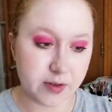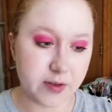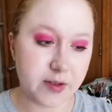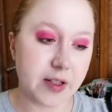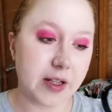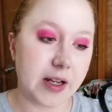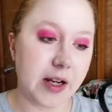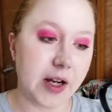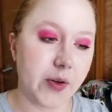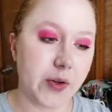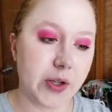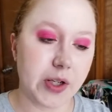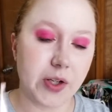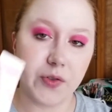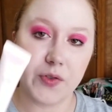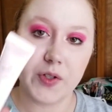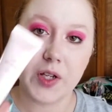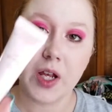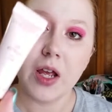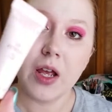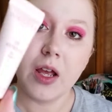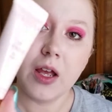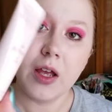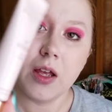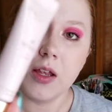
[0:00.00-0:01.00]
see how it goes.
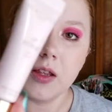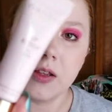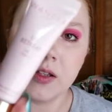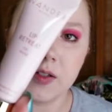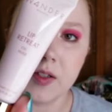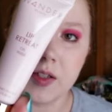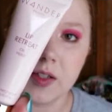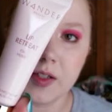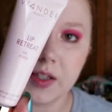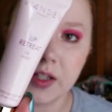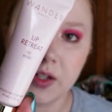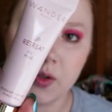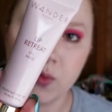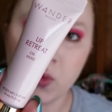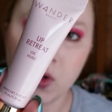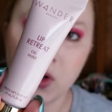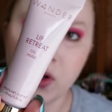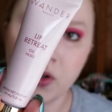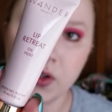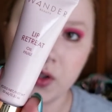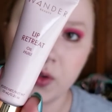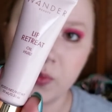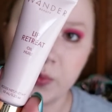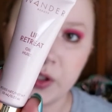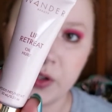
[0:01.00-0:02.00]
This is the
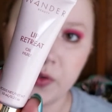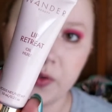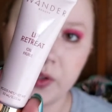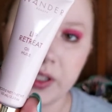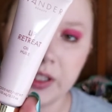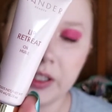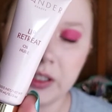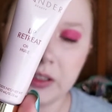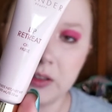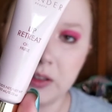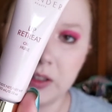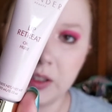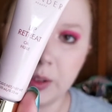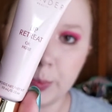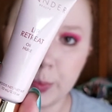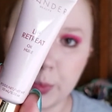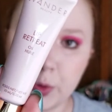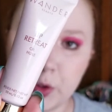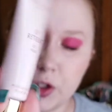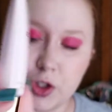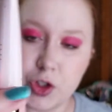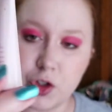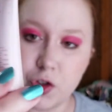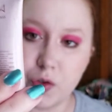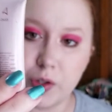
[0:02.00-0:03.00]
Wander Beauty Lip
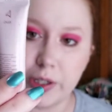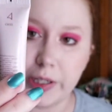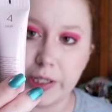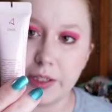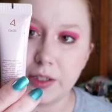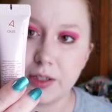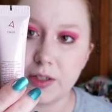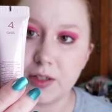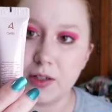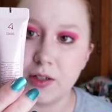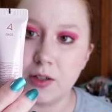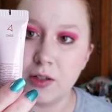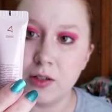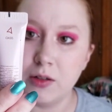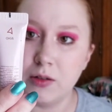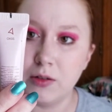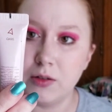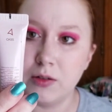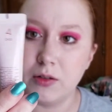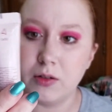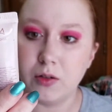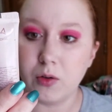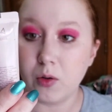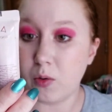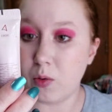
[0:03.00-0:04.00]
Retreat
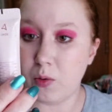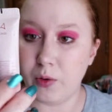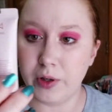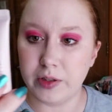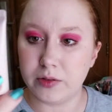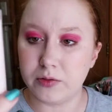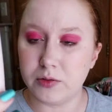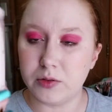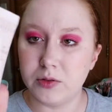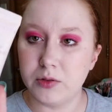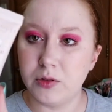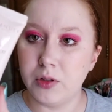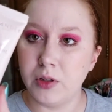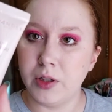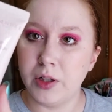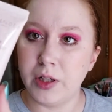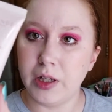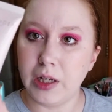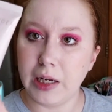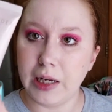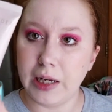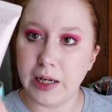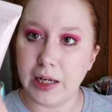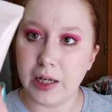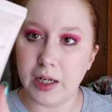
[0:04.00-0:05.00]
Oil,
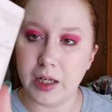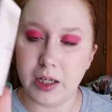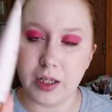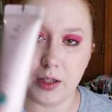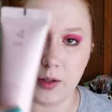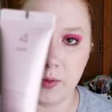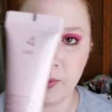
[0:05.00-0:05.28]
and